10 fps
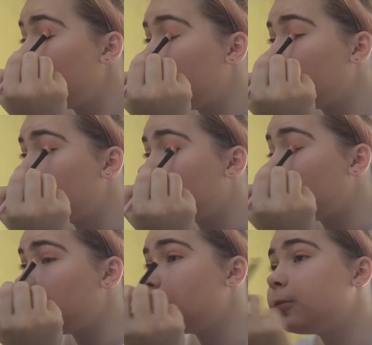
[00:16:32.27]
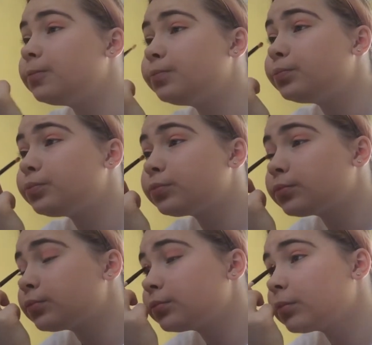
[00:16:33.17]
And then
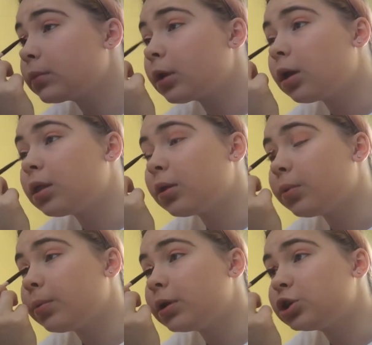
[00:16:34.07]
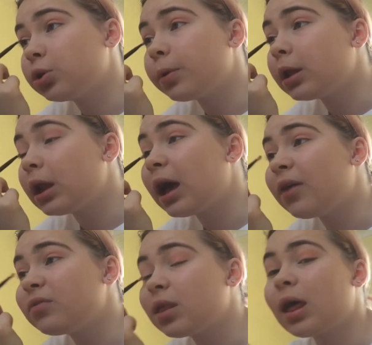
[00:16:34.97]
I think we went shopping
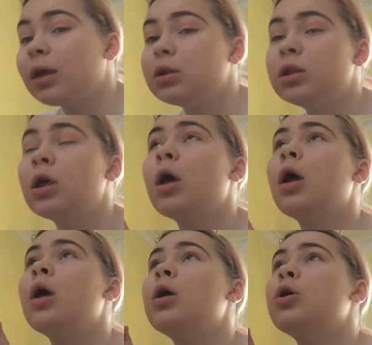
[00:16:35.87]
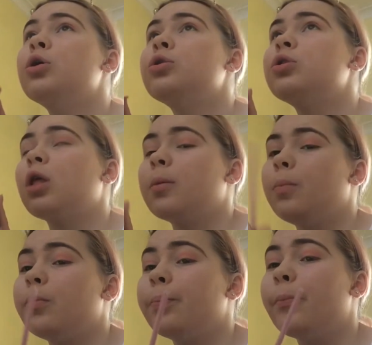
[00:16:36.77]
after that to like
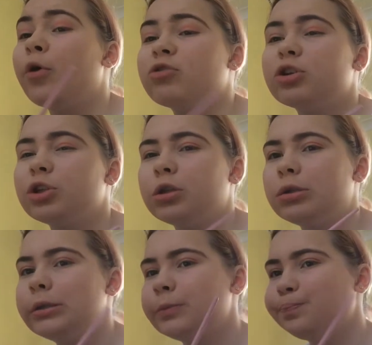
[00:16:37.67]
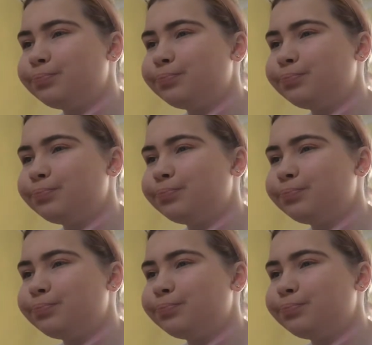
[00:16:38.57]
Morrison's